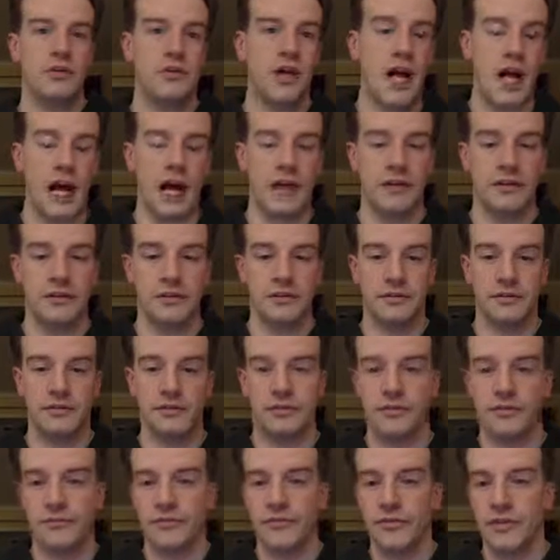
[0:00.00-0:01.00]
or not.
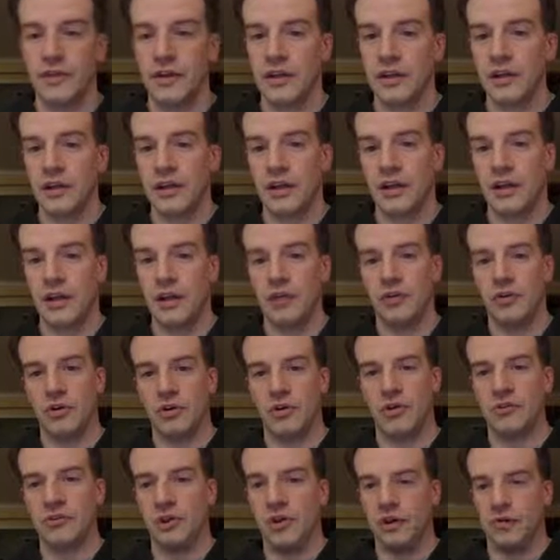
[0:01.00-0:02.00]
And we
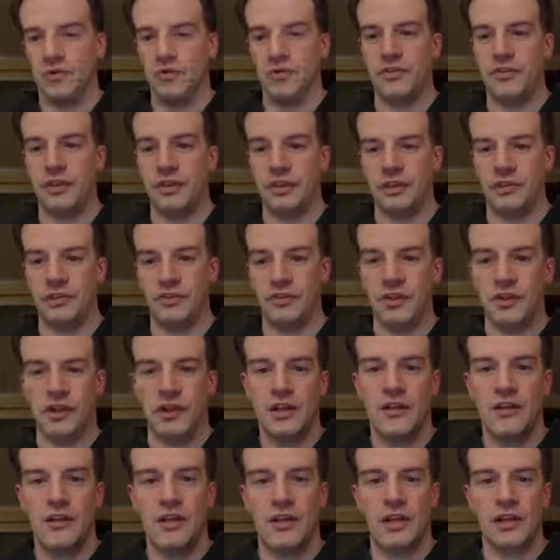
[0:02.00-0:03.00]
also have things
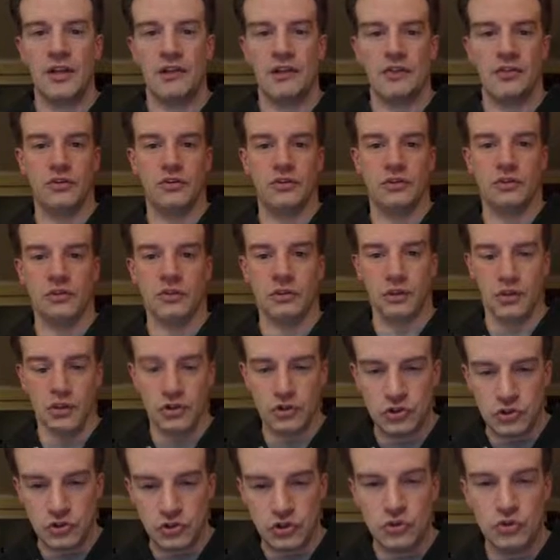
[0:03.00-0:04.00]
that
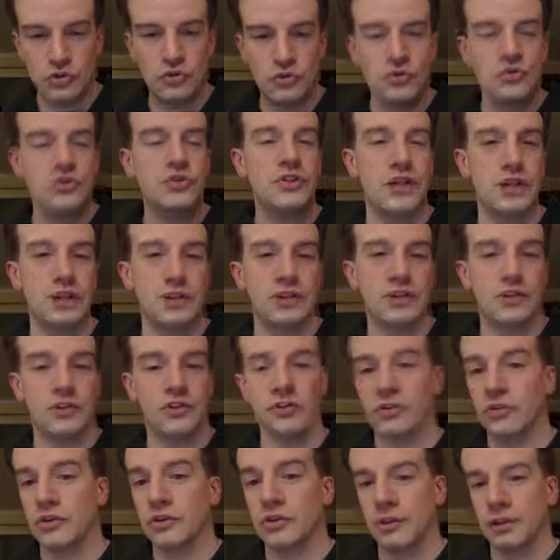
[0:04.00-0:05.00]
are used in the
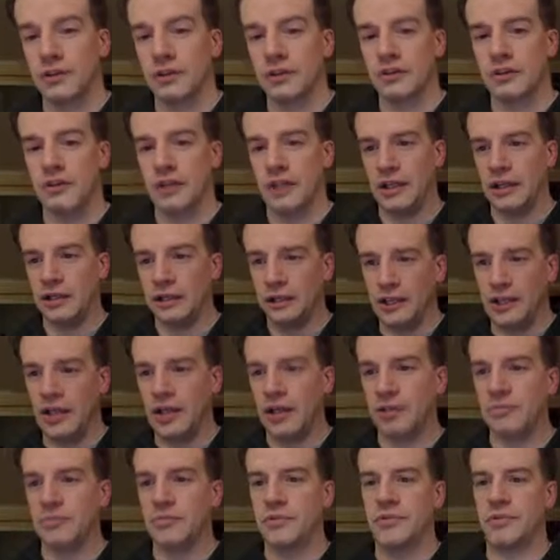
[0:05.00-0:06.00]
circuit, like
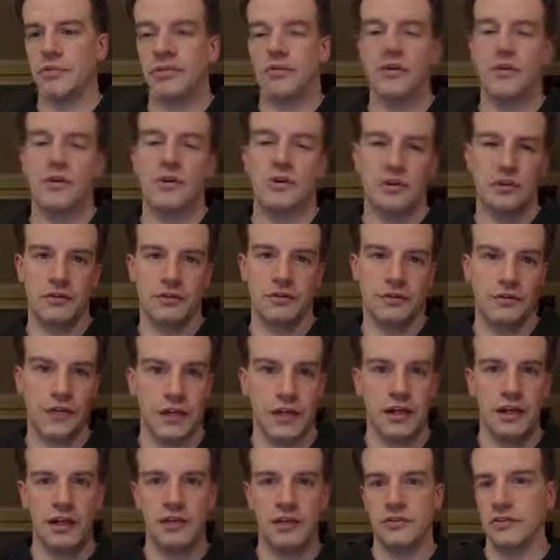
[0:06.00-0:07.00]
lamps or
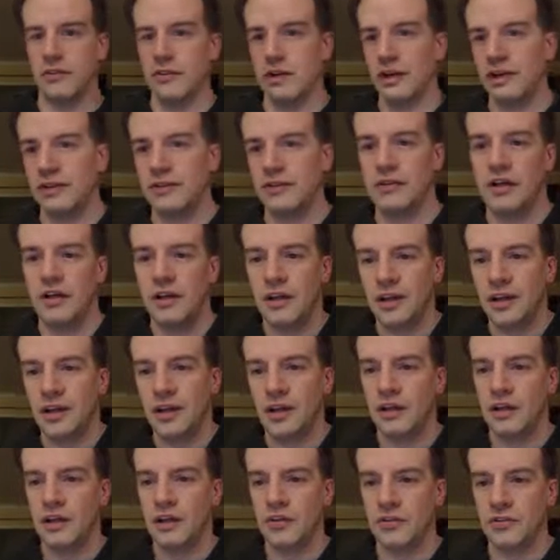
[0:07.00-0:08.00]
fans or
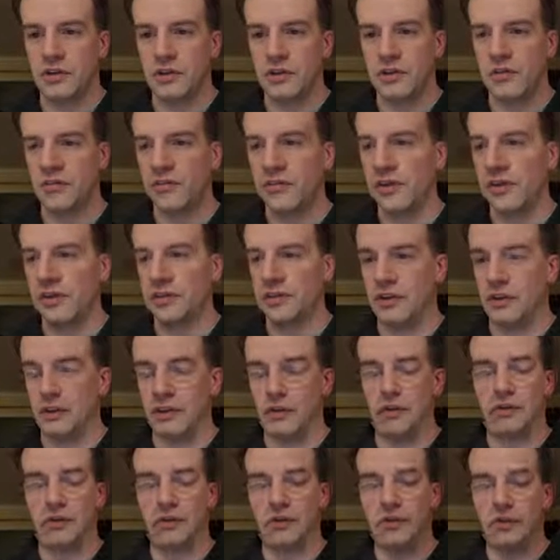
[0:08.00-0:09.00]
any other number of things that
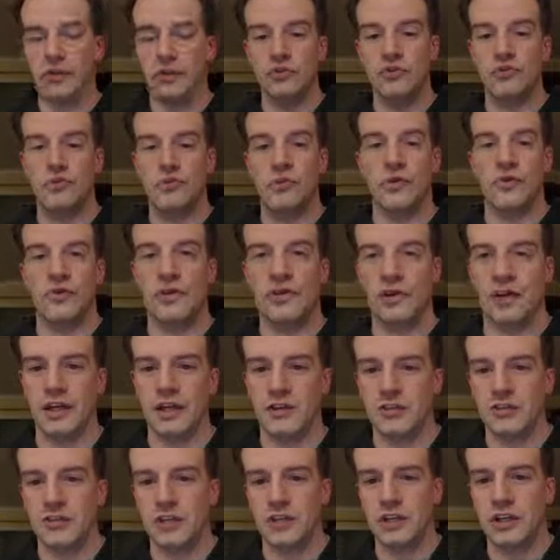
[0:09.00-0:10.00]
are used within
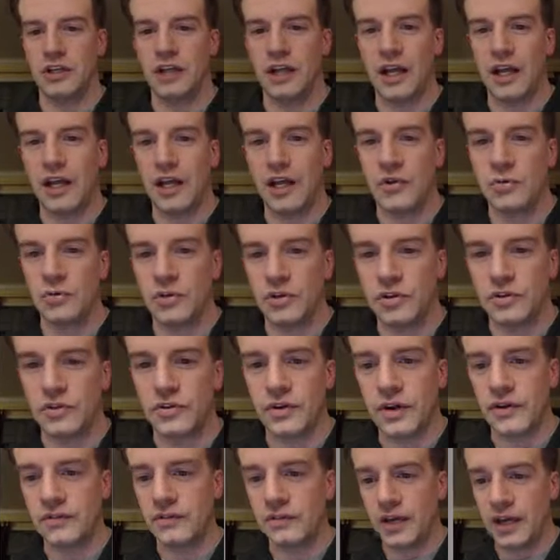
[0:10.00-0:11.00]
that circuit. And we
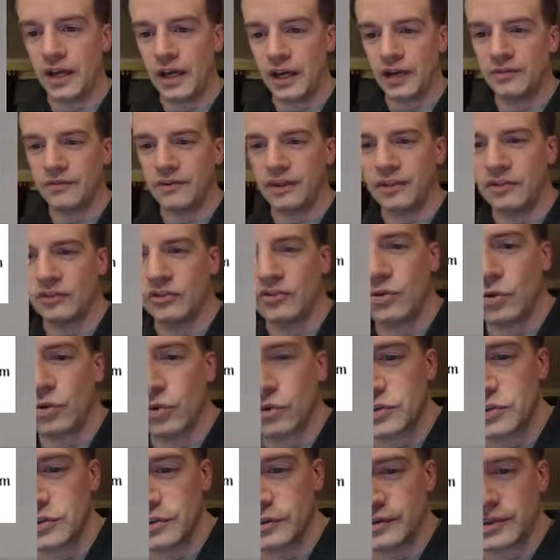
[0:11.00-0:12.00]
also have to have a
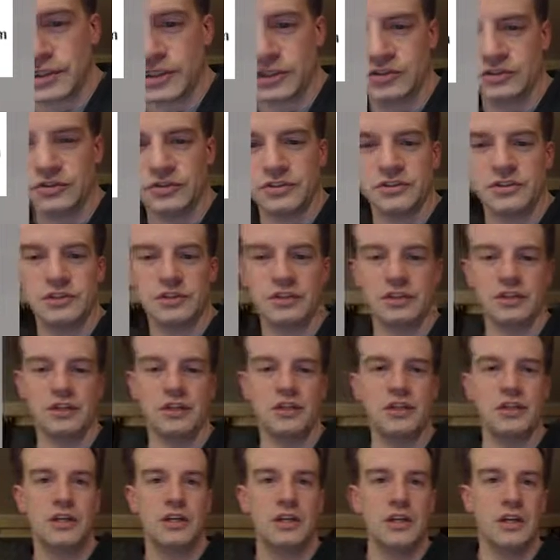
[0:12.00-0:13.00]
source of electricity,
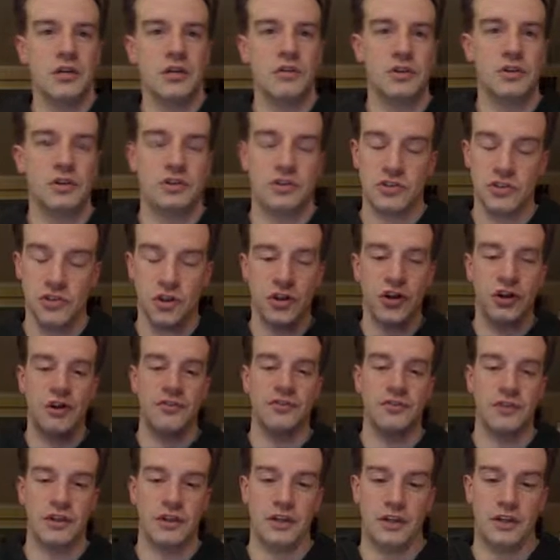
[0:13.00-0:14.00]
which is
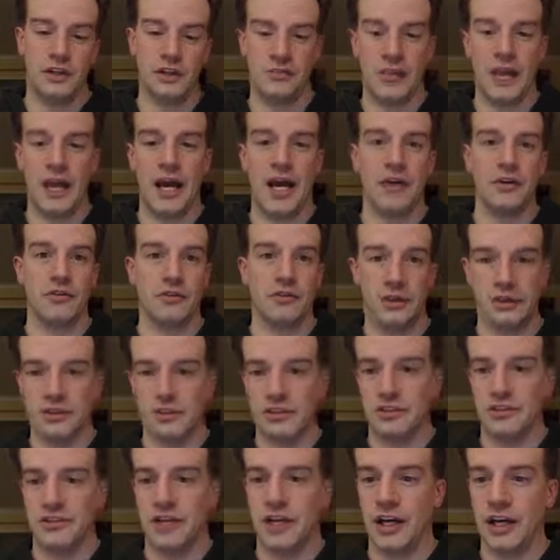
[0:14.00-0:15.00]
often a battery
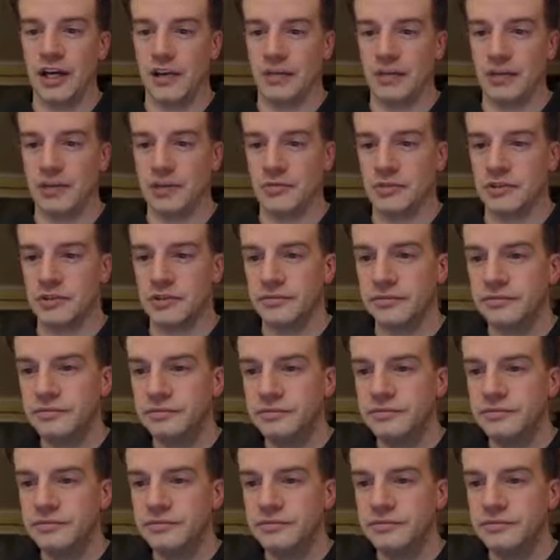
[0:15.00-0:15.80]
in these diagrams.